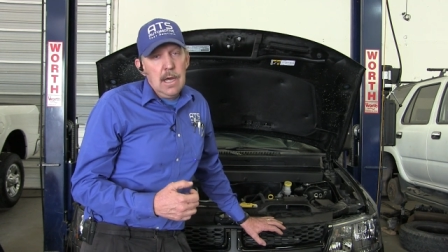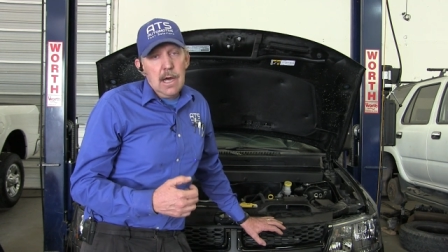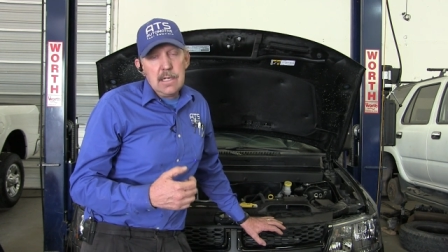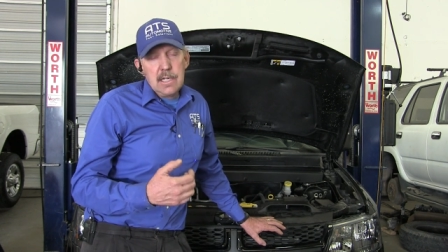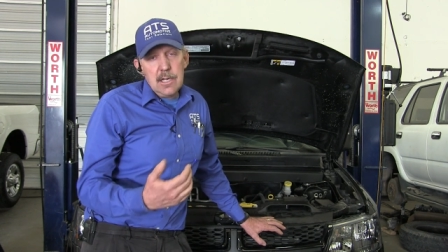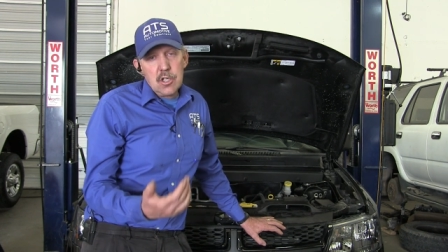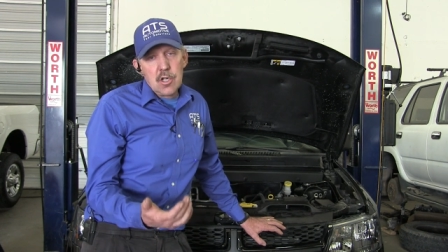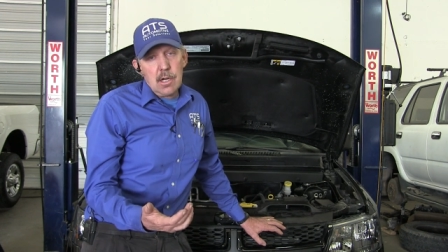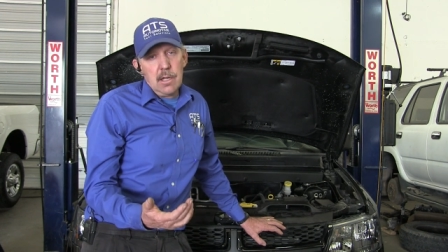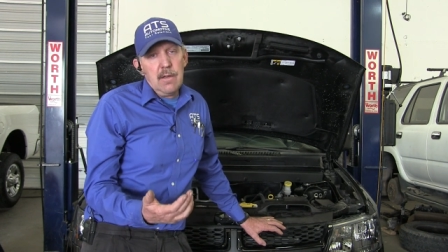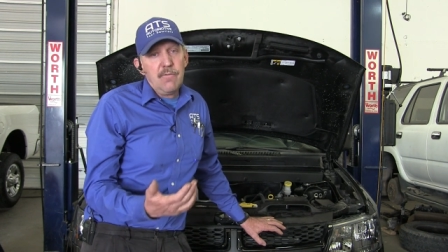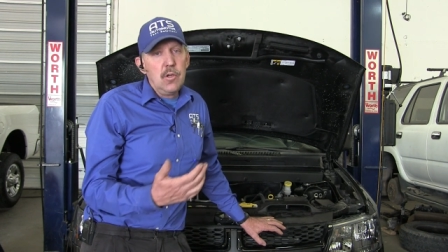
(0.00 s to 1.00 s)

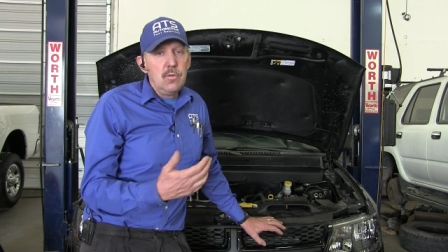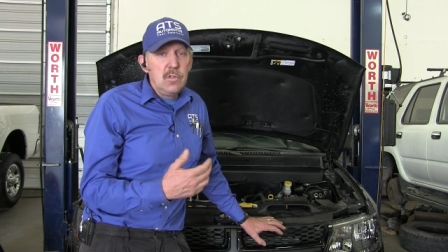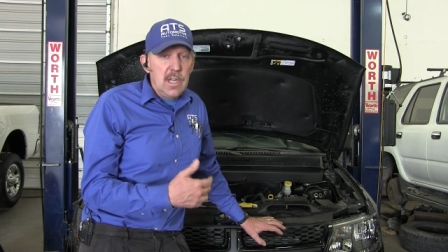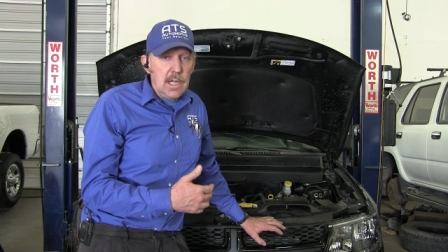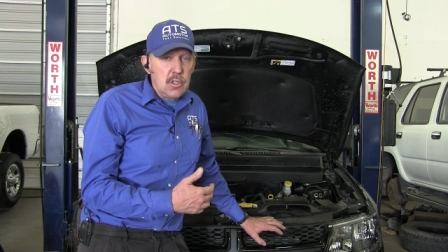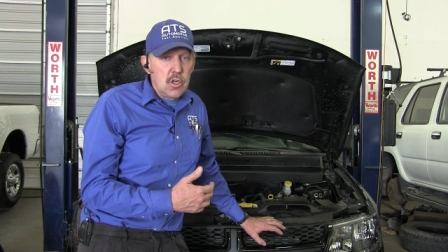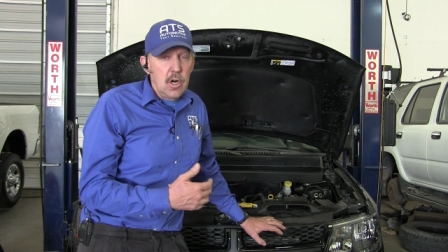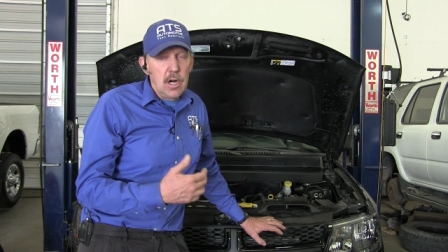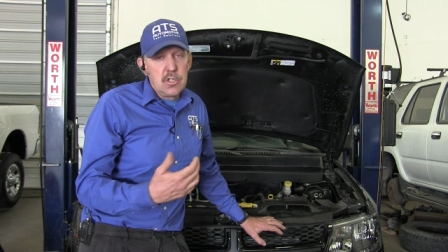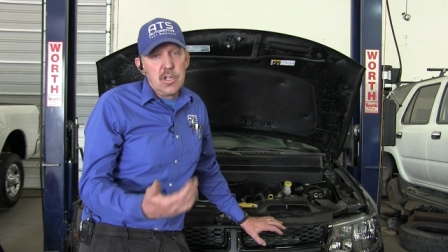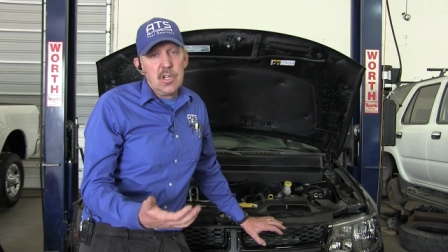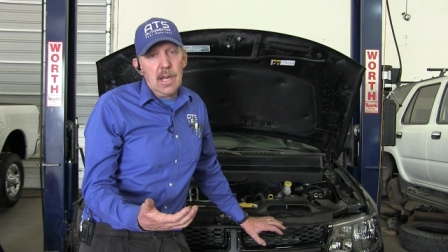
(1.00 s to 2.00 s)
Additionally, if you did
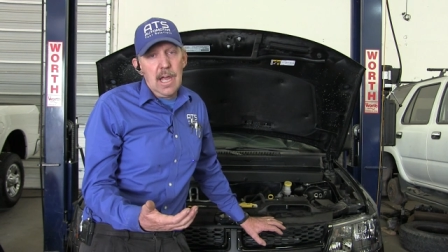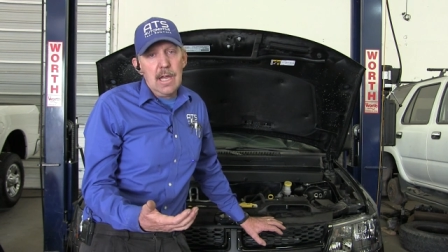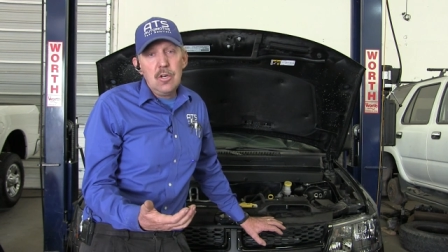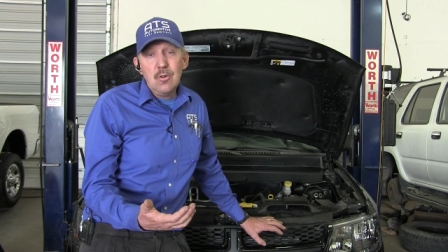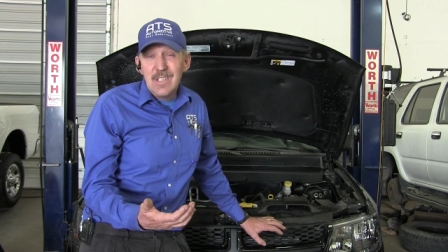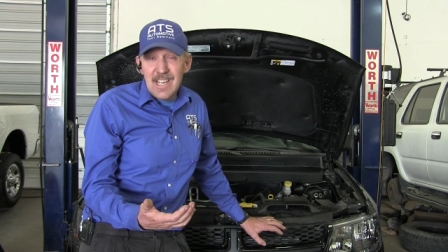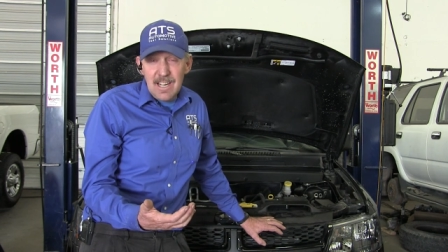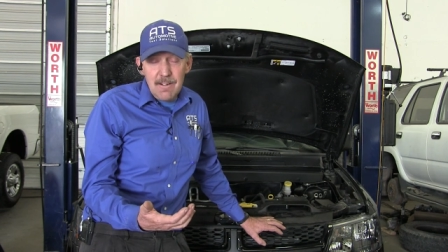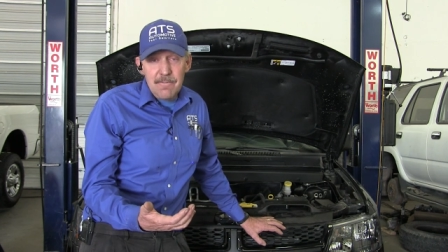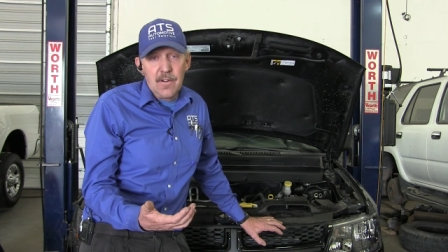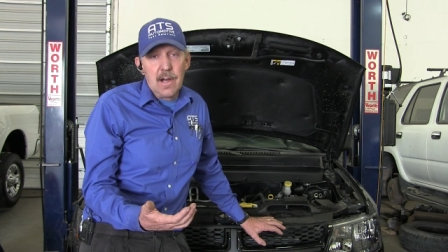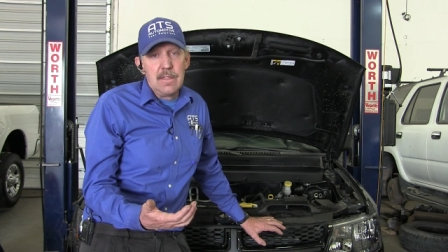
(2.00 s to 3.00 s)
charge it and you
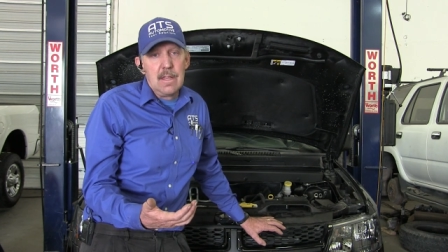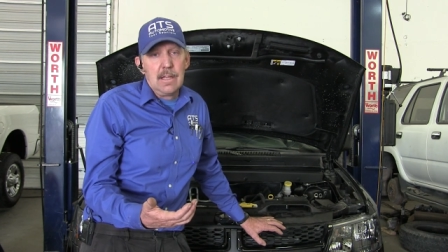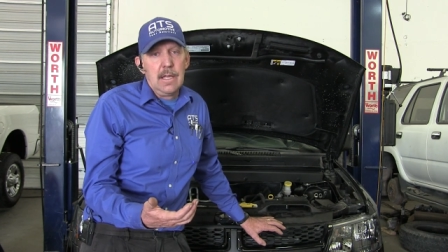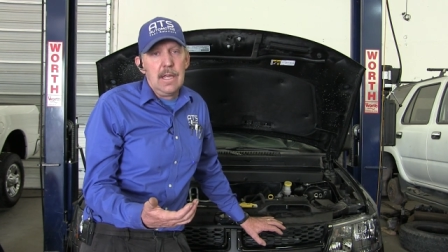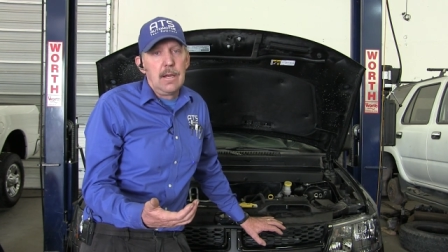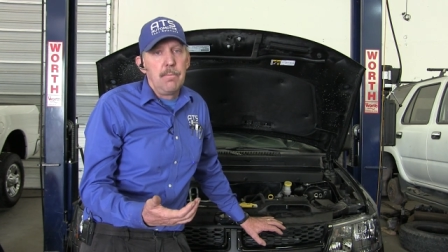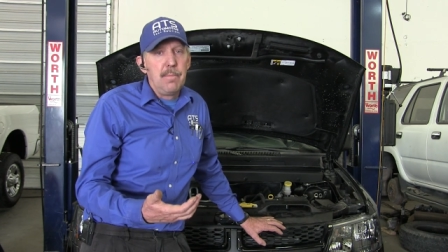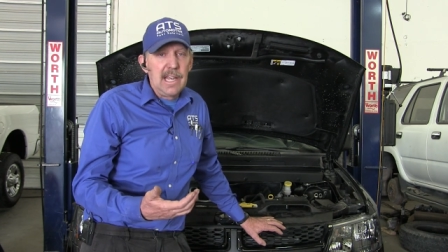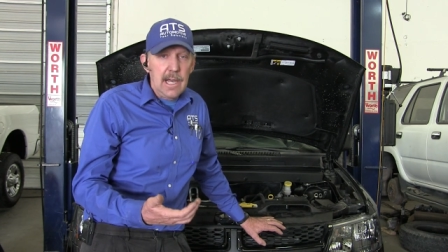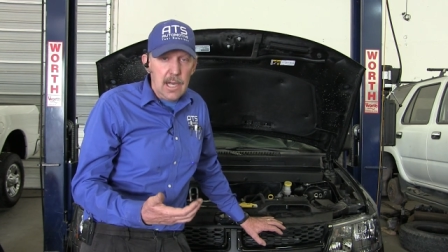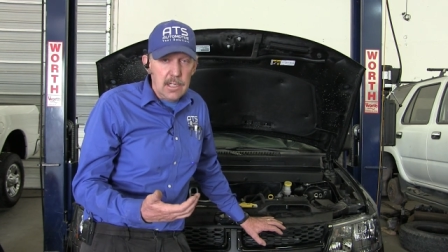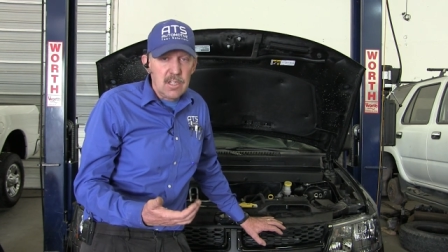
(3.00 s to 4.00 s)
didn't find the leak
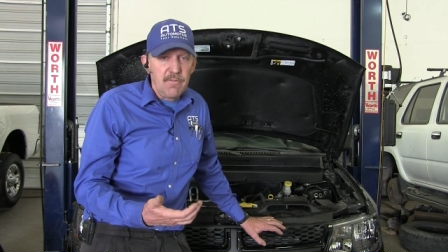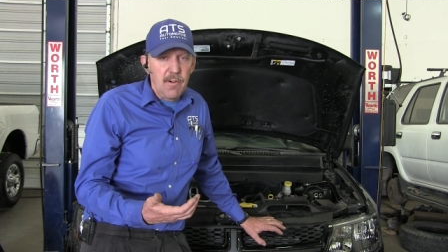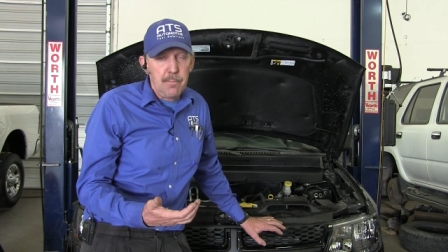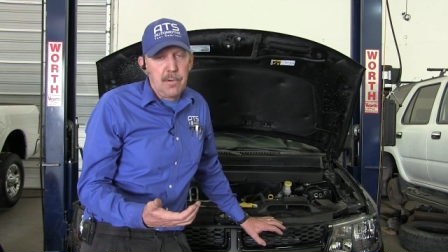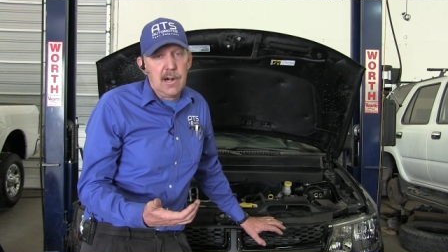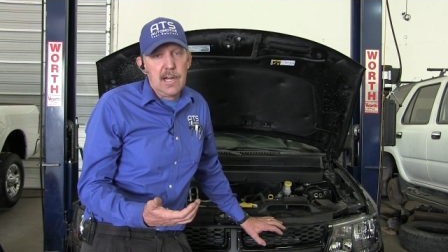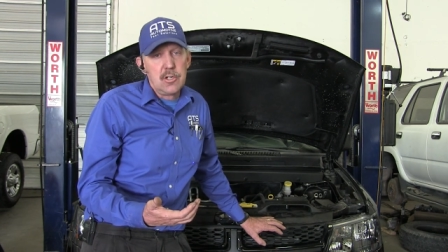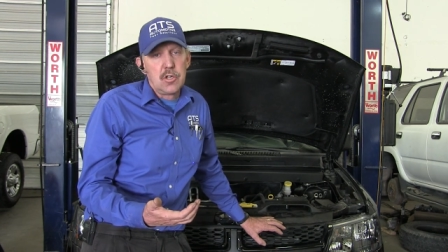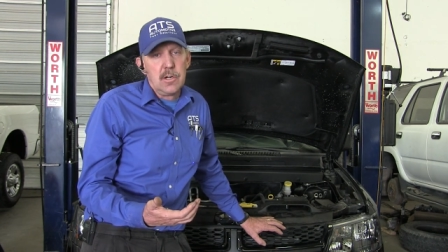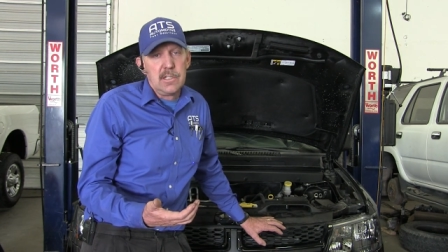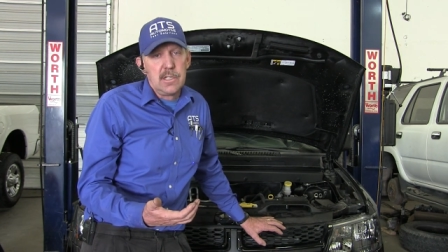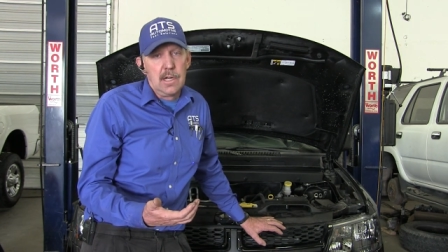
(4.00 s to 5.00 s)
because of a
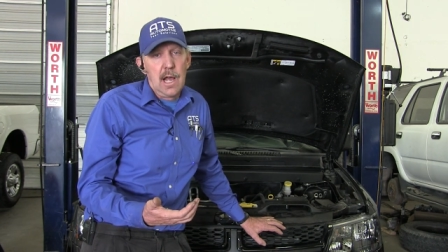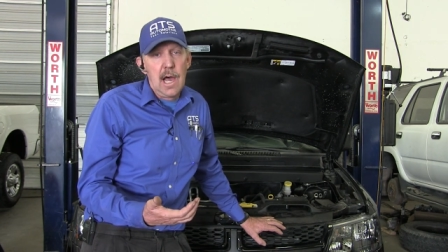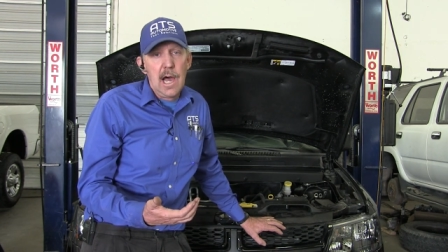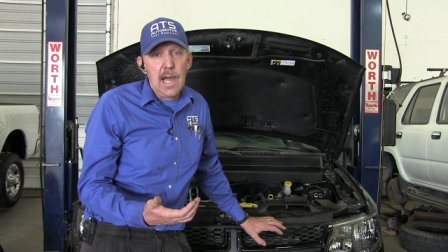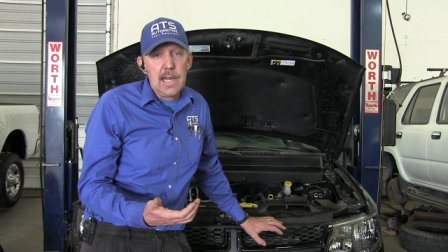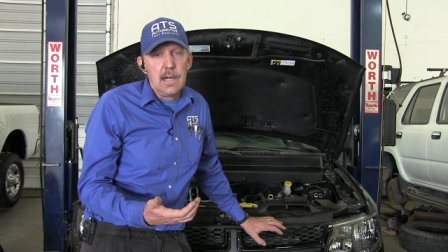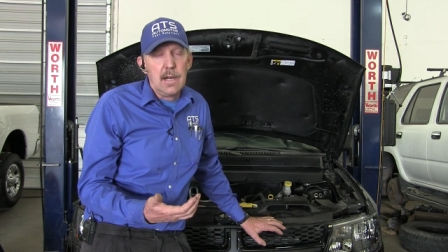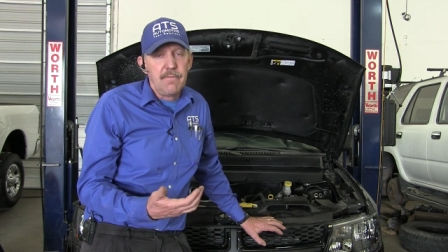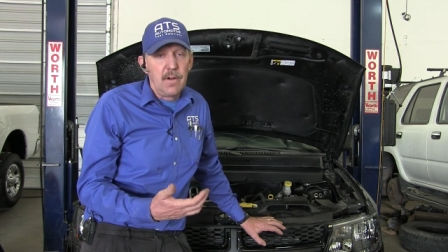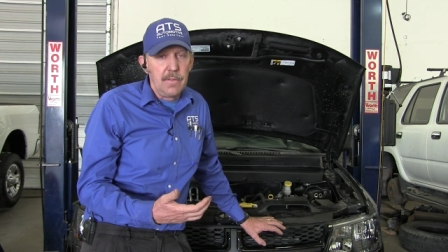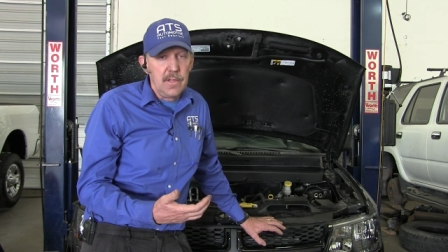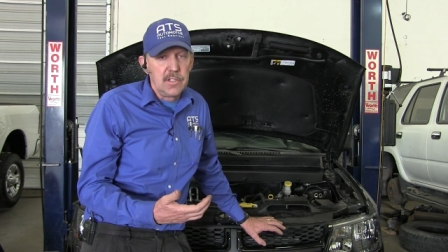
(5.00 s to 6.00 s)
pressure isn't high
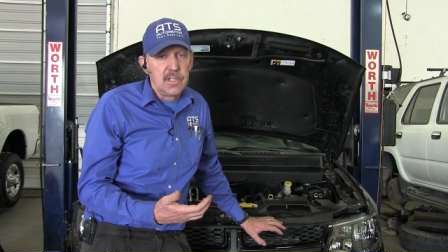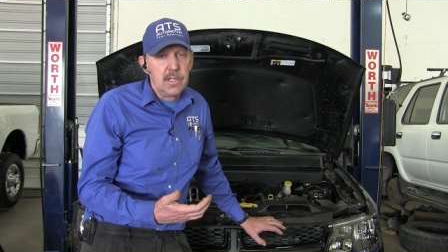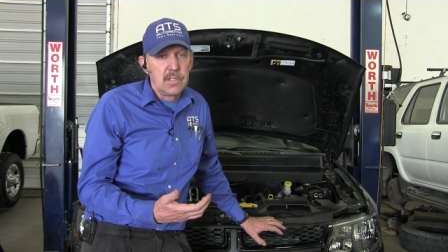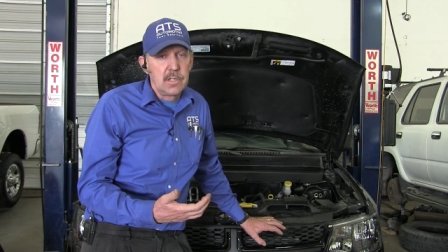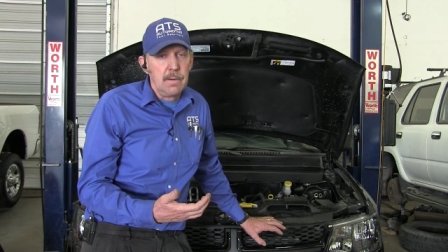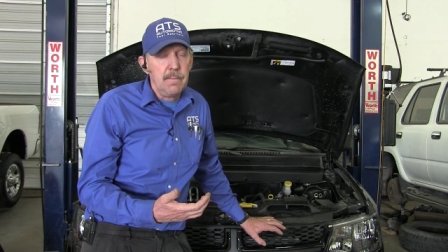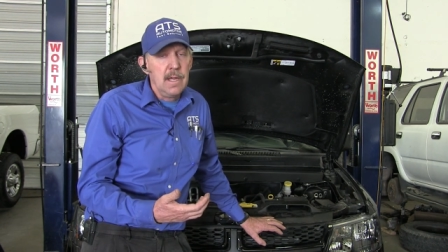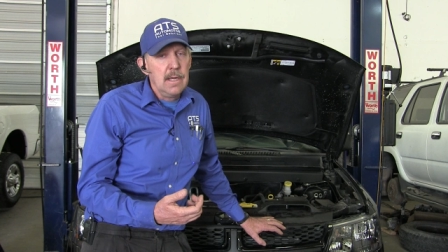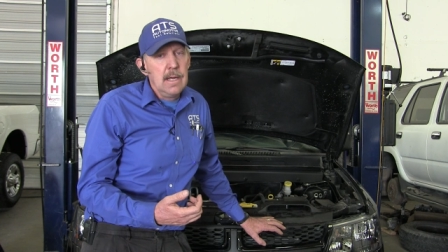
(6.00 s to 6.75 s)
enough on this system,